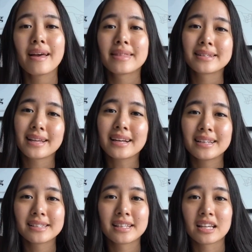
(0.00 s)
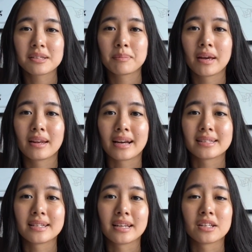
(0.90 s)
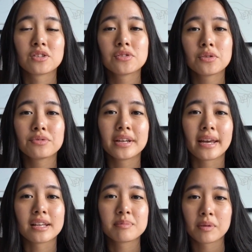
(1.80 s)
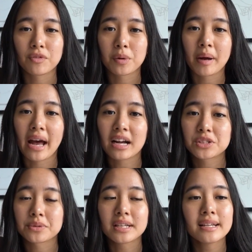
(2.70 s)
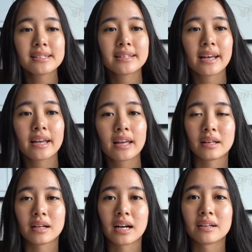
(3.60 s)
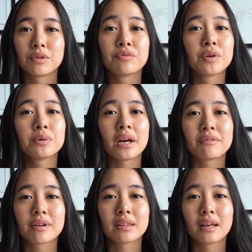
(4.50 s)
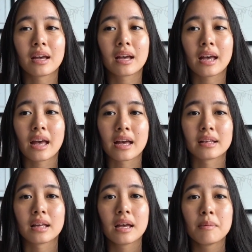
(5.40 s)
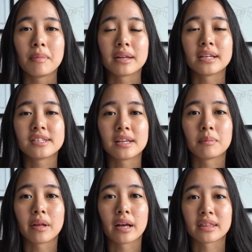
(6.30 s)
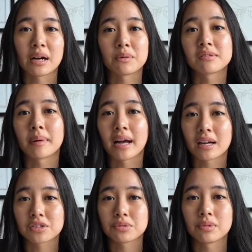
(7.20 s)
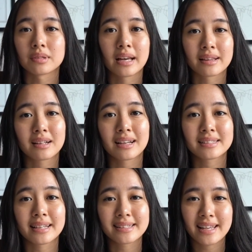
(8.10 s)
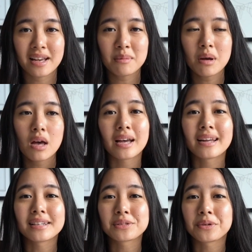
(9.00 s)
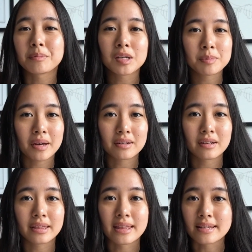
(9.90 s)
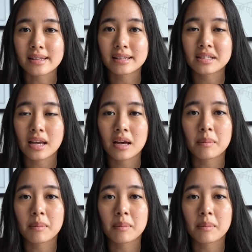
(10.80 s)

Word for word: The second assessment I did two, three days before my actual test date. I reviewed everything and made it seem like that was my actual N C L E X exam, and I scored much better on this exam.